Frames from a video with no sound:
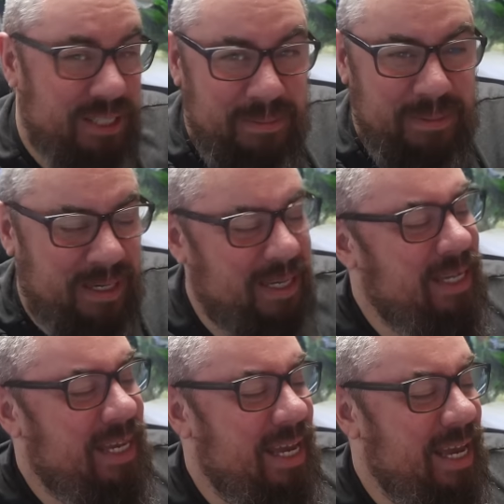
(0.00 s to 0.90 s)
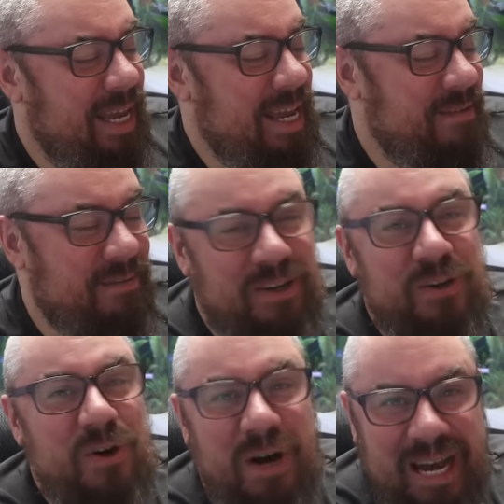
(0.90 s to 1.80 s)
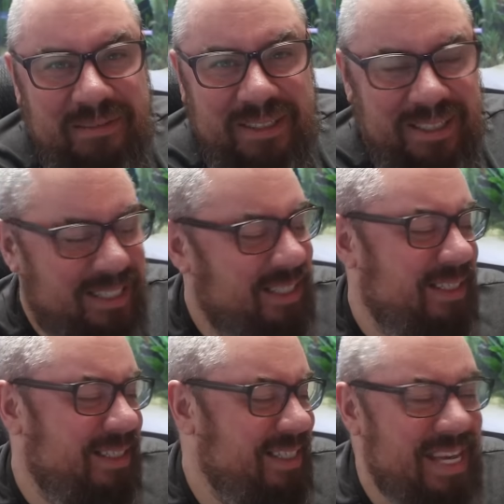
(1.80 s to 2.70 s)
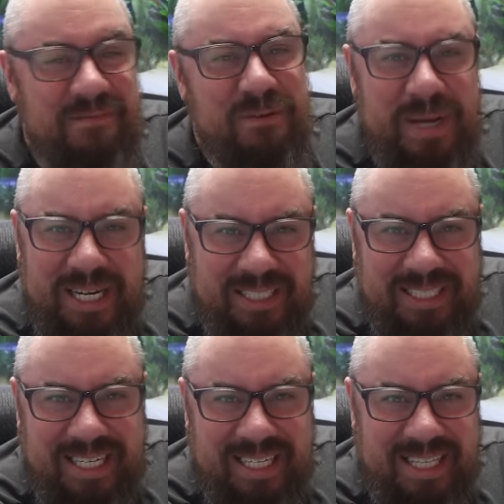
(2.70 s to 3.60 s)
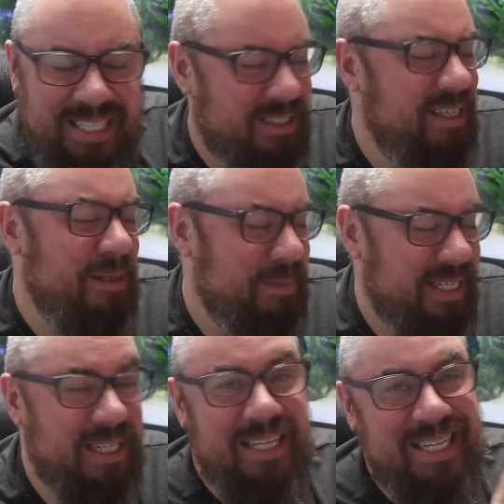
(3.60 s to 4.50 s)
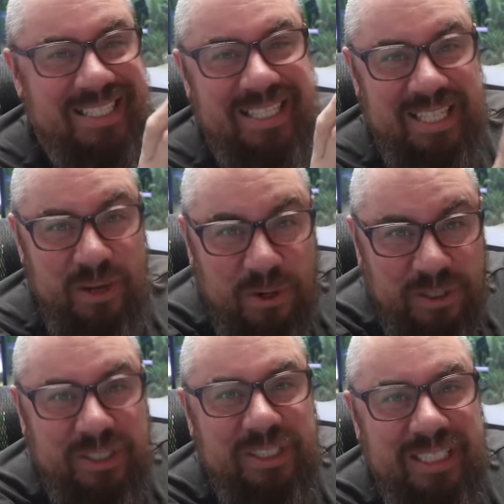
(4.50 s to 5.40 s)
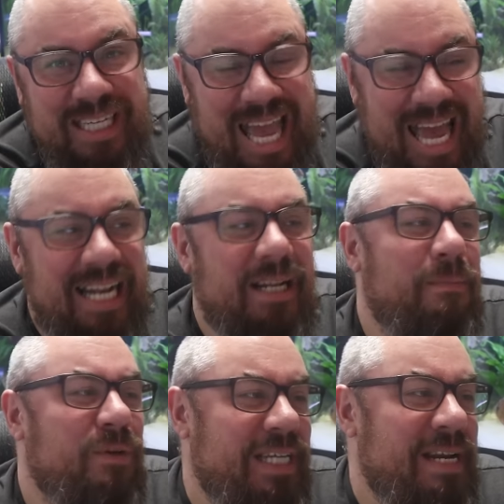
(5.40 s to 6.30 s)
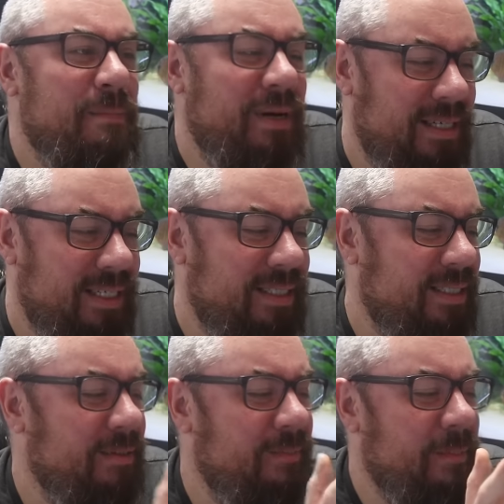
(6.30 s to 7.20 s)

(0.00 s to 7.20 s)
club. Even if you're not after the information side of things or the club side of things, the auctions can present bargains.